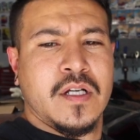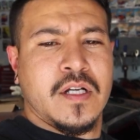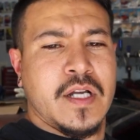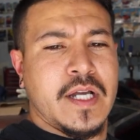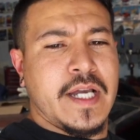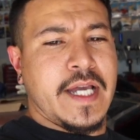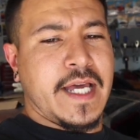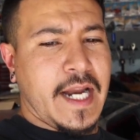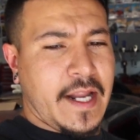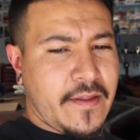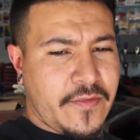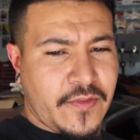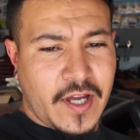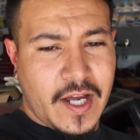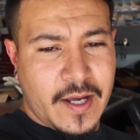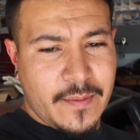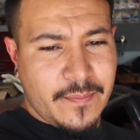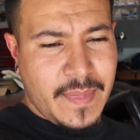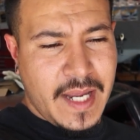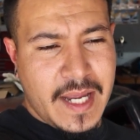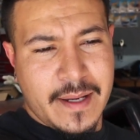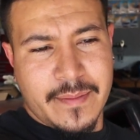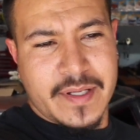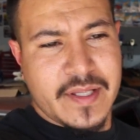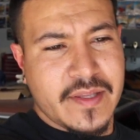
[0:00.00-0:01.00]
And I thought
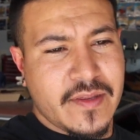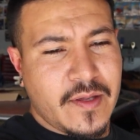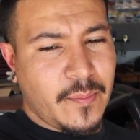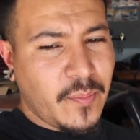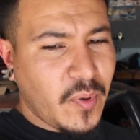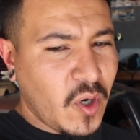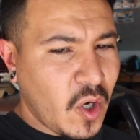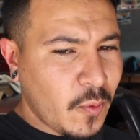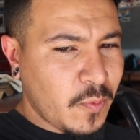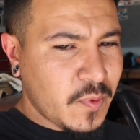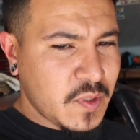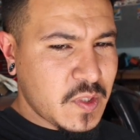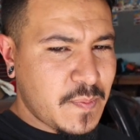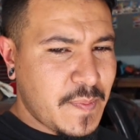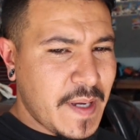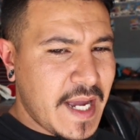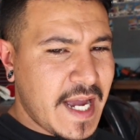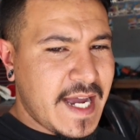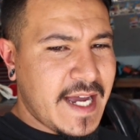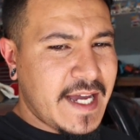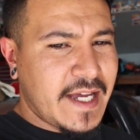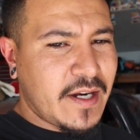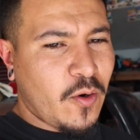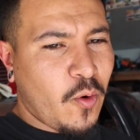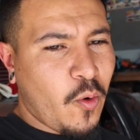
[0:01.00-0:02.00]
maybe the bulb was
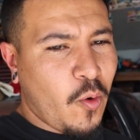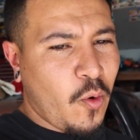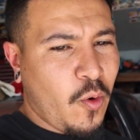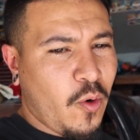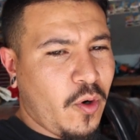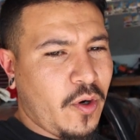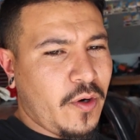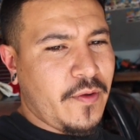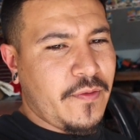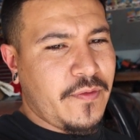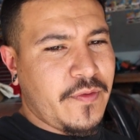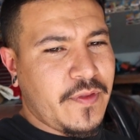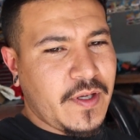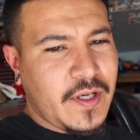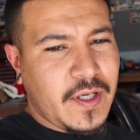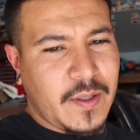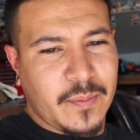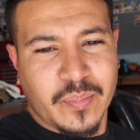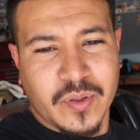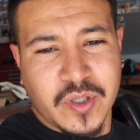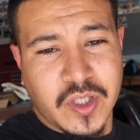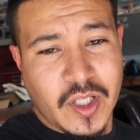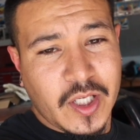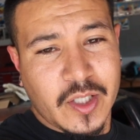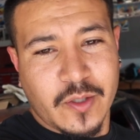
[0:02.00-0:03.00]
bad or the
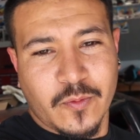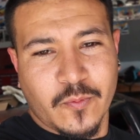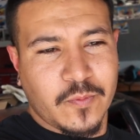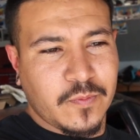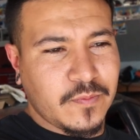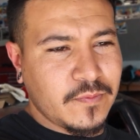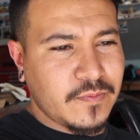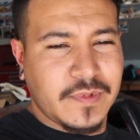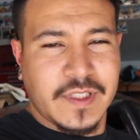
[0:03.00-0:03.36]
plug